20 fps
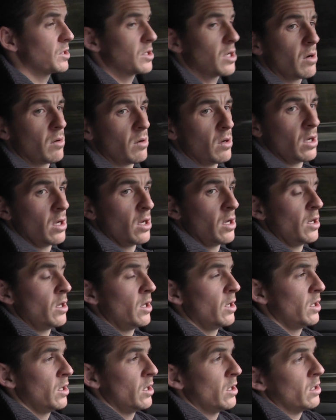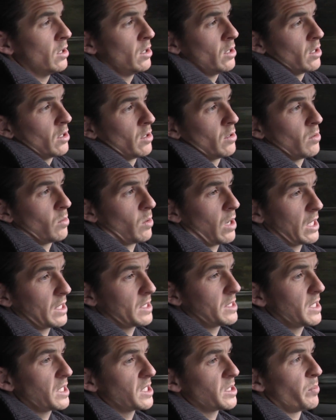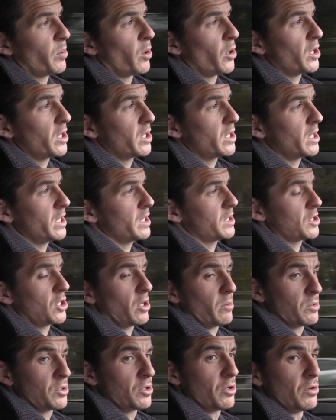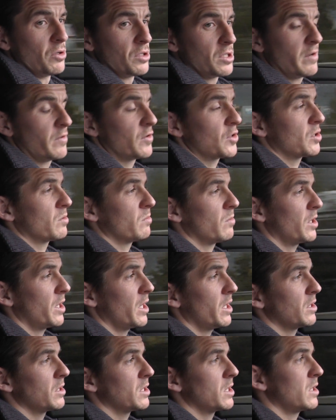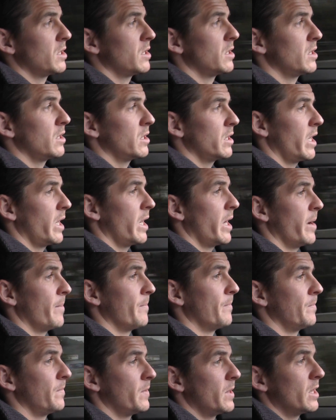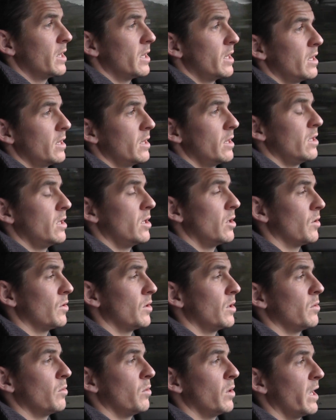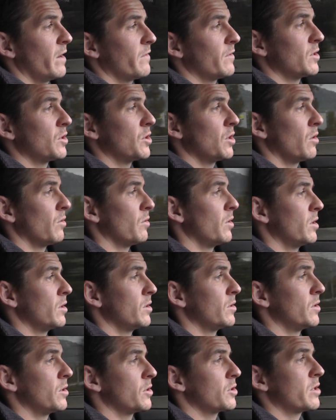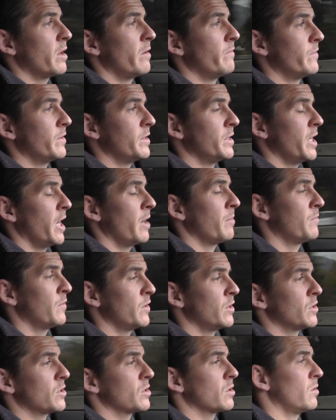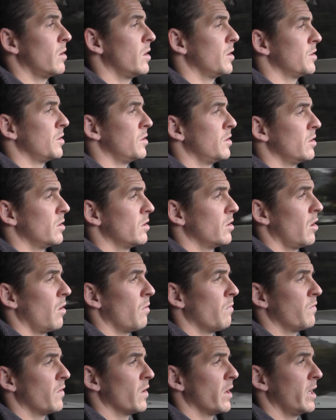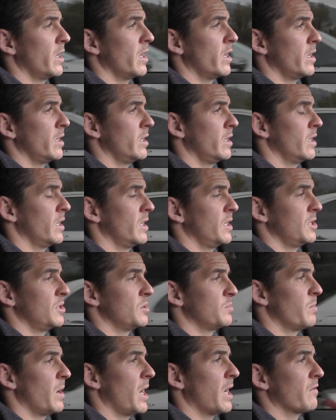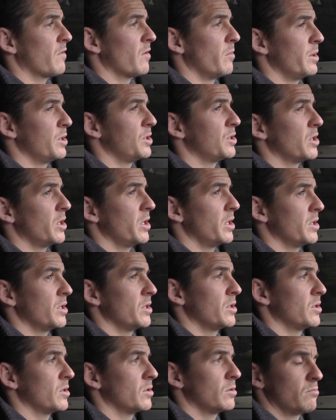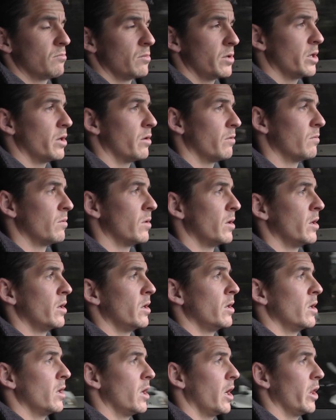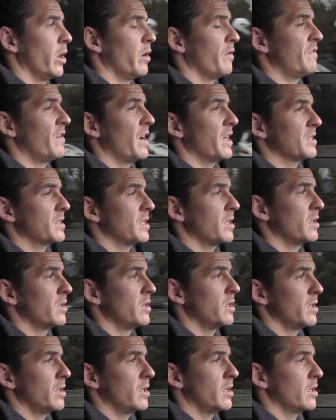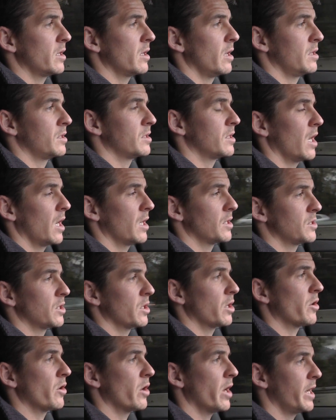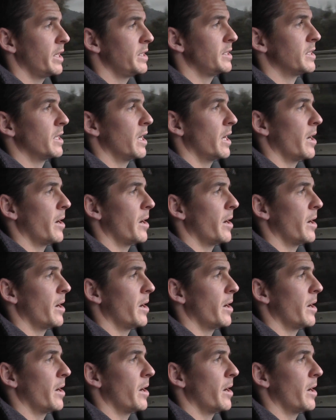So while it's disappointing, it is an opportunity for someone else, and you know, we have to show the strength and depth in the squad, and hopefully he's back from injury, you know, a lot faster, and it starts to create